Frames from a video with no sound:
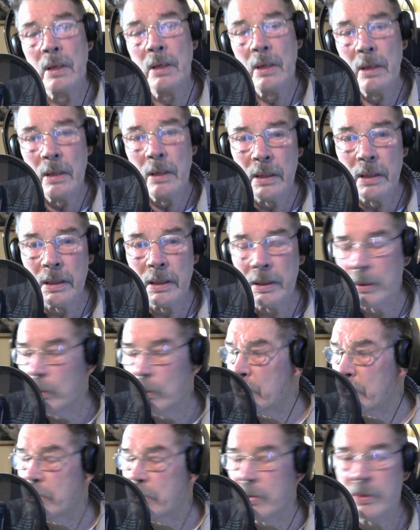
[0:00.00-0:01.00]

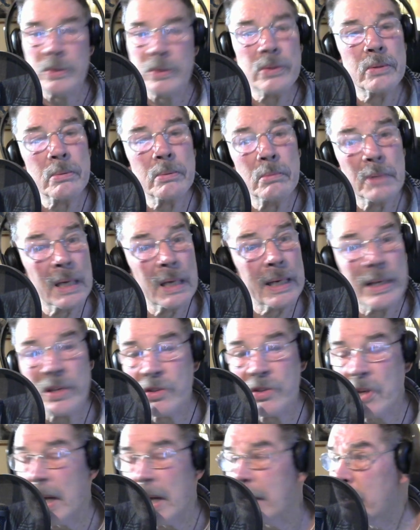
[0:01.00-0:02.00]
which is not
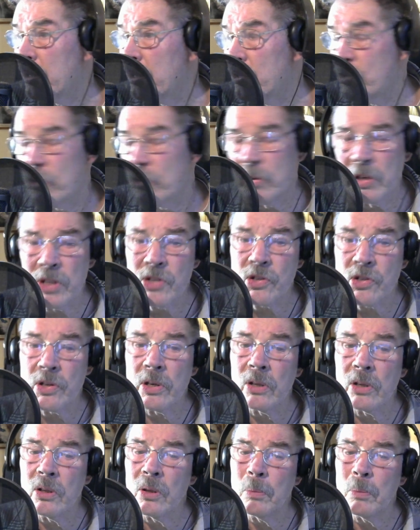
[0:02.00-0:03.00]
exactly
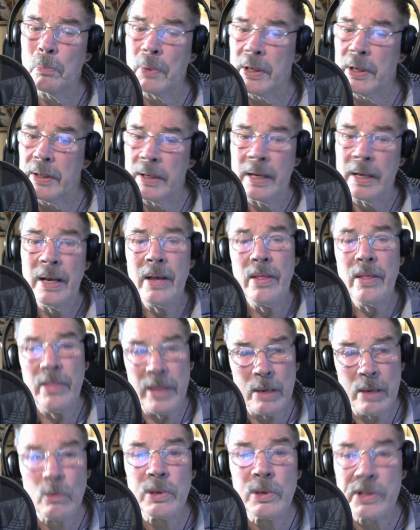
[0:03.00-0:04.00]
traditional, but
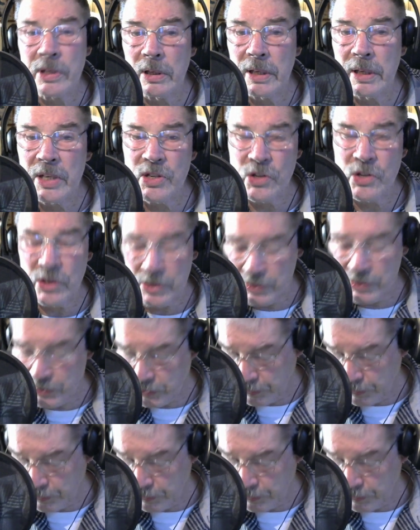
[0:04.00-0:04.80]
they were delicious.